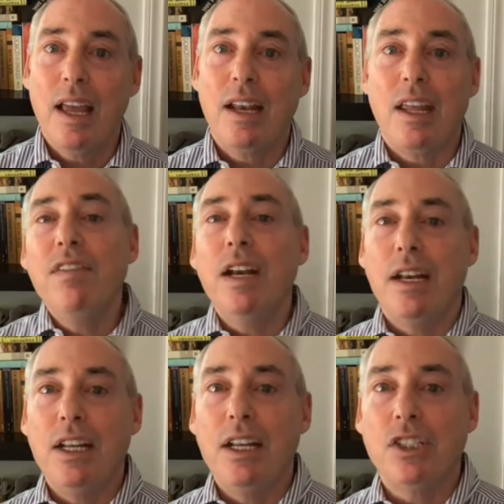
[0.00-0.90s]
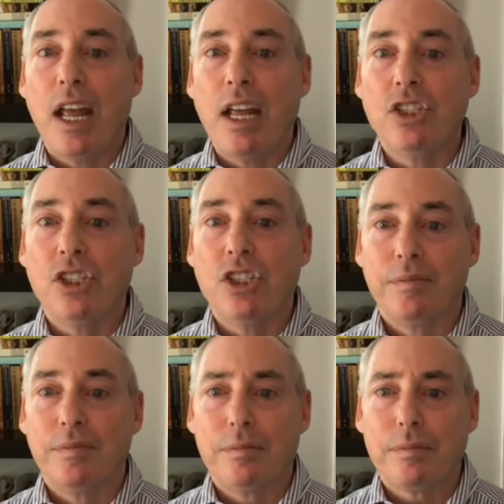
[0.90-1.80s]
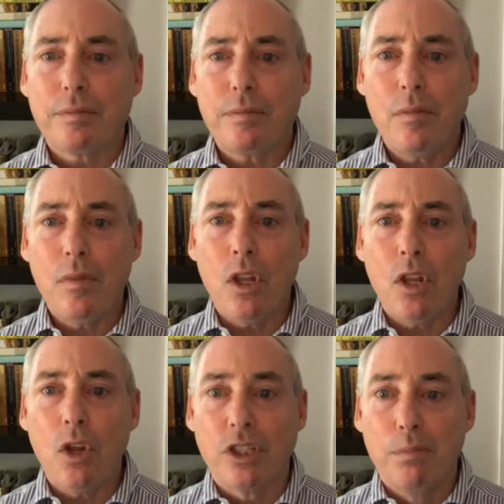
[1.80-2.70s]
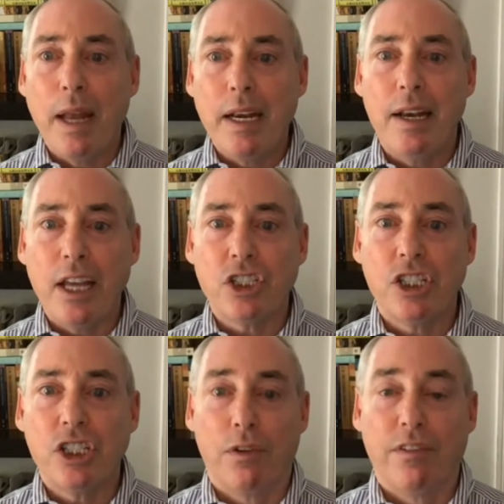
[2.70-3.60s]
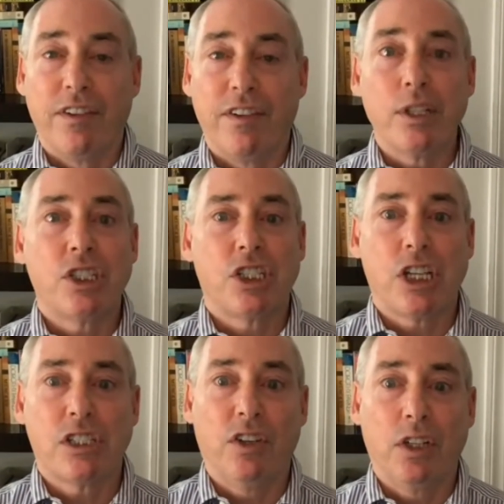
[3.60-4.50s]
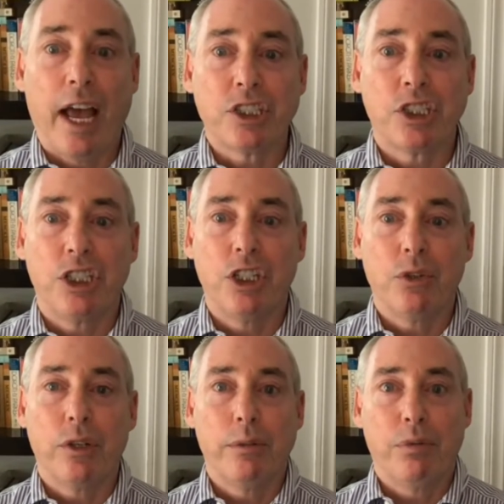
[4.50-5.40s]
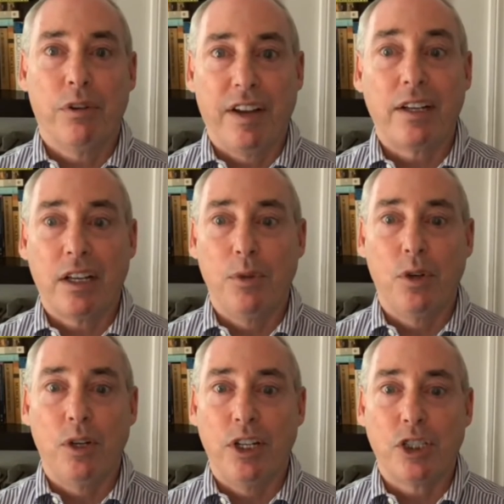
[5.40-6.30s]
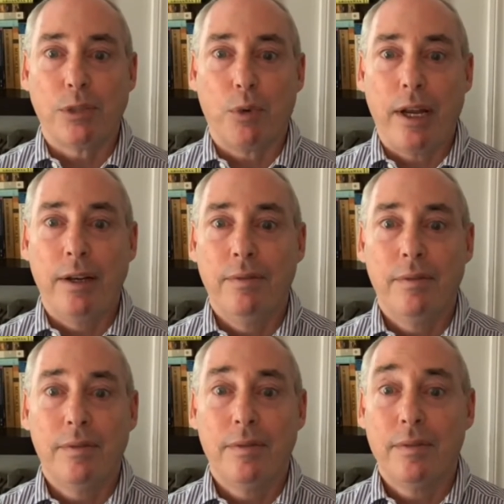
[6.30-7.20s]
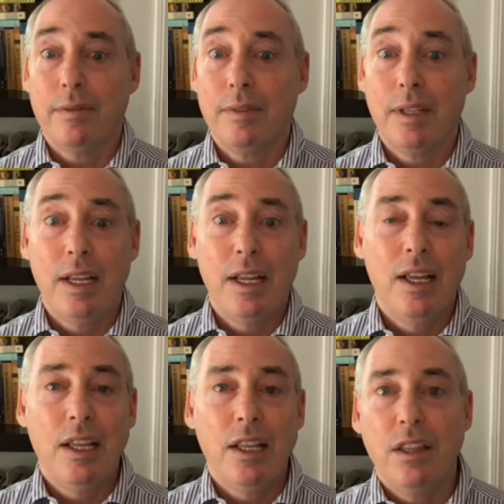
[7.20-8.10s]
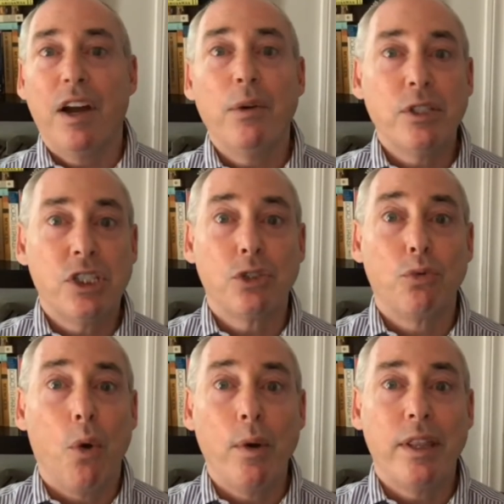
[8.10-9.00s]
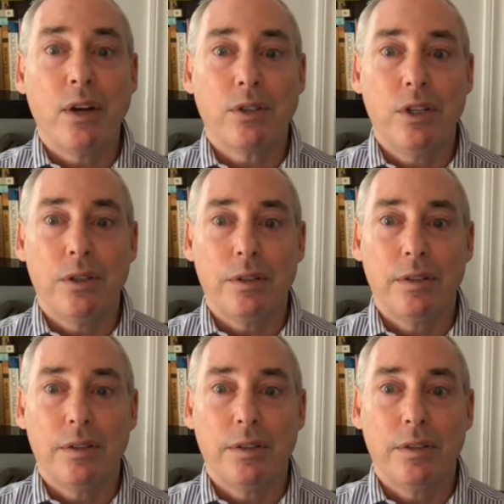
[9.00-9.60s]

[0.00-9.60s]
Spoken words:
And even in East Asia, where many nations were very successful last year in preventing community spread, the virus is growing there too.